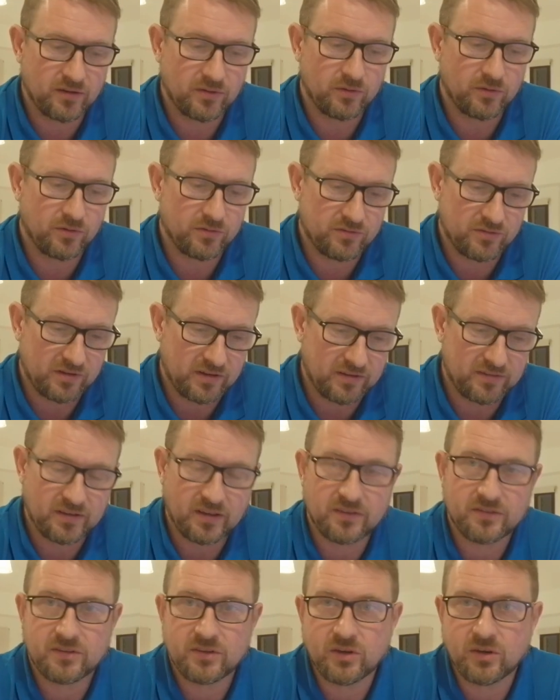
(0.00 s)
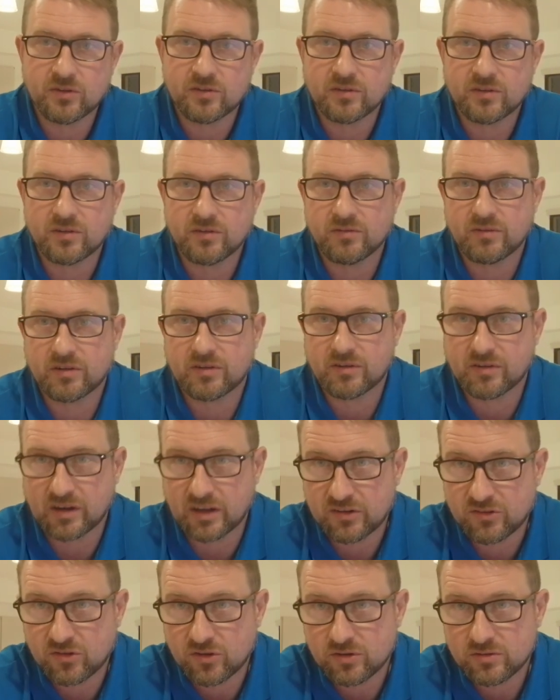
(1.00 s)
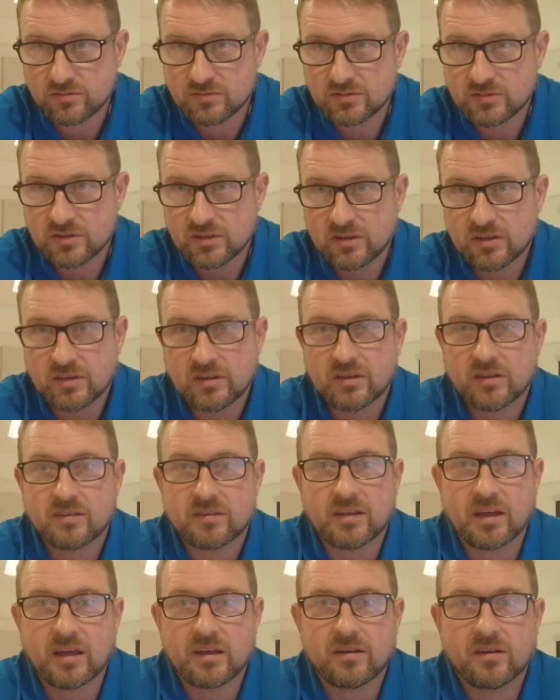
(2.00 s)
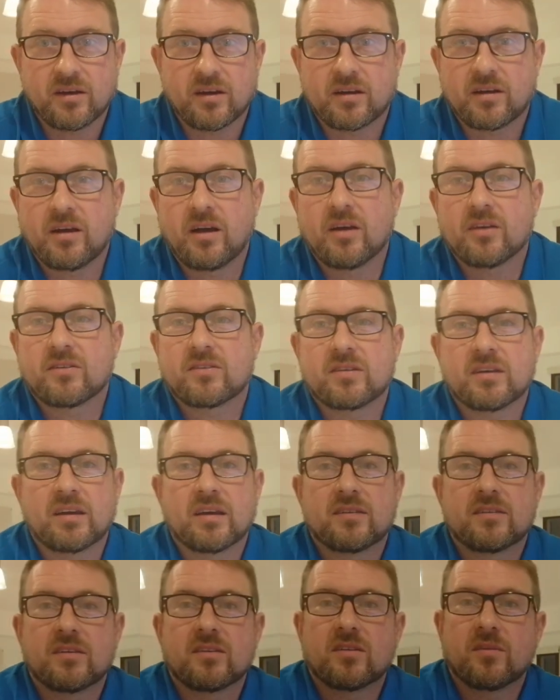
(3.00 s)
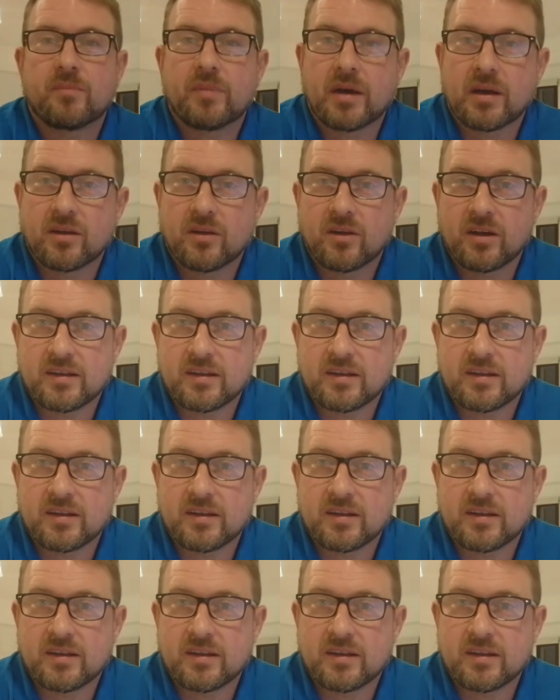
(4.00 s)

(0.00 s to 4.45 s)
an autorización de regreso, then I can't see as it's a bad